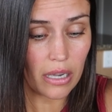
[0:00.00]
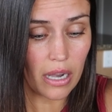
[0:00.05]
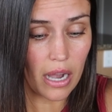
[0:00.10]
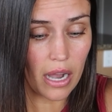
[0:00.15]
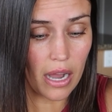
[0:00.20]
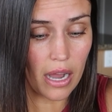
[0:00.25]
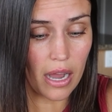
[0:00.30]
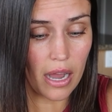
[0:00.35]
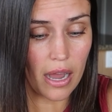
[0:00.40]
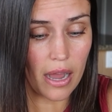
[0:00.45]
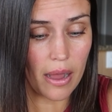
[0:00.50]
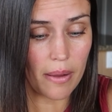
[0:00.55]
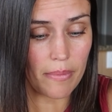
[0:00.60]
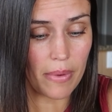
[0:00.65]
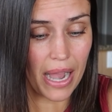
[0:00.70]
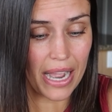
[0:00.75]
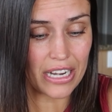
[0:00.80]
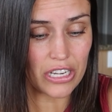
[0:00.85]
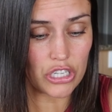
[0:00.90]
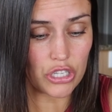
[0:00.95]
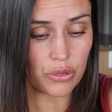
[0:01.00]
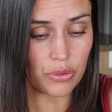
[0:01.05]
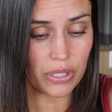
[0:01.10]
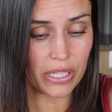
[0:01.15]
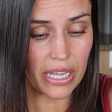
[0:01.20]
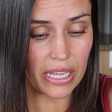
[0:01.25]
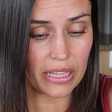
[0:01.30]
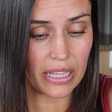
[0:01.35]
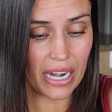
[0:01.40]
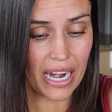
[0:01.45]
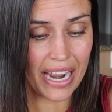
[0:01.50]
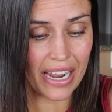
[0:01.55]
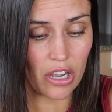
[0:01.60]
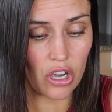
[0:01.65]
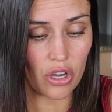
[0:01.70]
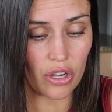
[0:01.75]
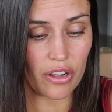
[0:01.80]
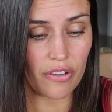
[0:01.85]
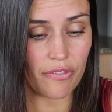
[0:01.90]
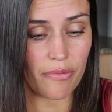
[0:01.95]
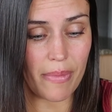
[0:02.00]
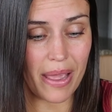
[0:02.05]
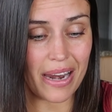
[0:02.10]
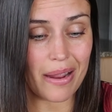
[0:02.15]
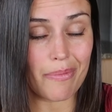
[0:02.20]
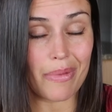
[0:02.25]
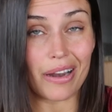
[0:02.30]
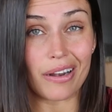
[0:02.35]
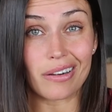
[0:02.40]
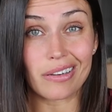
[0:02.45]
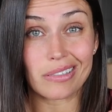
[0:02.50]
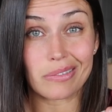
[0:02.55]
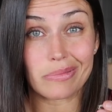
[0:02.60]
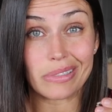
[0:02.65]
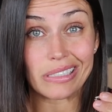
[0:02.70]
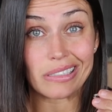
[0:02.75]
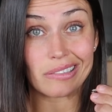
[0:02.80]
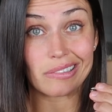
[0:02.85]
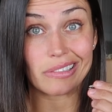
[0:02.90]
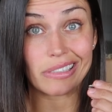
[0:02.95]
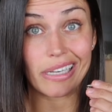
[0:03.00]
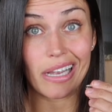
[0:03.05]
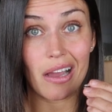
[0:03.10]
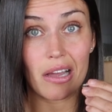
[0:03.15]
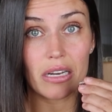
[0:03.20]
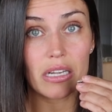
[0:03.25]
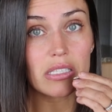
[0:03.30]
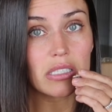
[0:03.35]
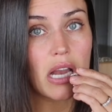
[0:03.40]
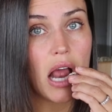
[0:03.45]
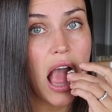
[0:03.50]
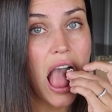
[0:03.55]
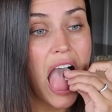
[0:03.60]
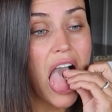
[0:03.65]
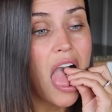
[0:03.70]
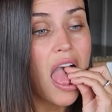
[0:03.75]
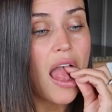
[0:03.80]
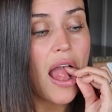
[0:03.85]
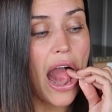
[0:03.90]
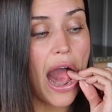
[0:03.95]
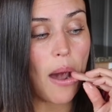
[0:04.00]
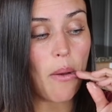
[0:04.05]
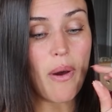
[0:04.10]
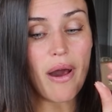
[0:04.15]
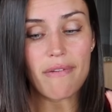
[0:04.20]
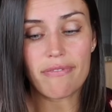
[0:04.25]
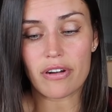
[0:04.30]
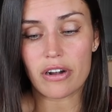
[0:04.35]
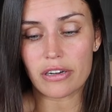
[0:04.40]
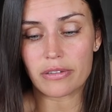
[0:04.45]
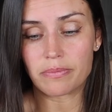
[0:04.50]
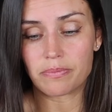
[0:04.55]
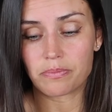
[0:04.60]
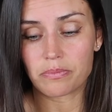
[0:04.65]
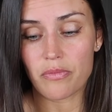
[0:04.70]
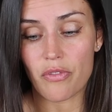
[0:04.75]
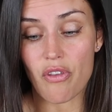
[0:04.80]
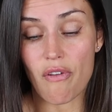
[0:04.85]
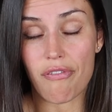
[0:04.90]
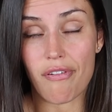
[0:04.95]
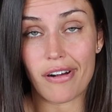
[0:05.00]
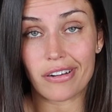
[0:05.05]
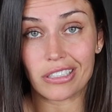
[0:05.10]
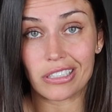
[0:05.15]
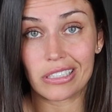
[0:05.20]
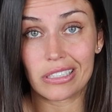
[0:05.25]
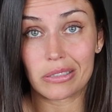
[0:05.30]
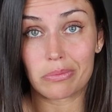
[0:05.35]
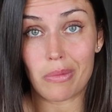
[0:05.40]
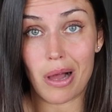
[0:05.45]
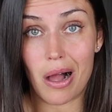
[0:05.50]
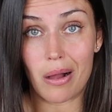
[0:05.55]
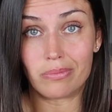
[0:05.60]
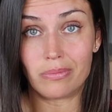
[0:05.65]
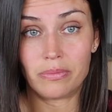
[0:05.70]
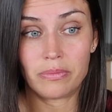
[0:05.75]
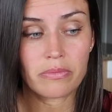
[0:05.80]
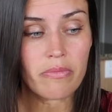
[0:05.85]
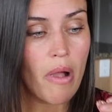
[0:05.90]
I do think that I could have made it better, to be totally honest. However, the frosting is bomb.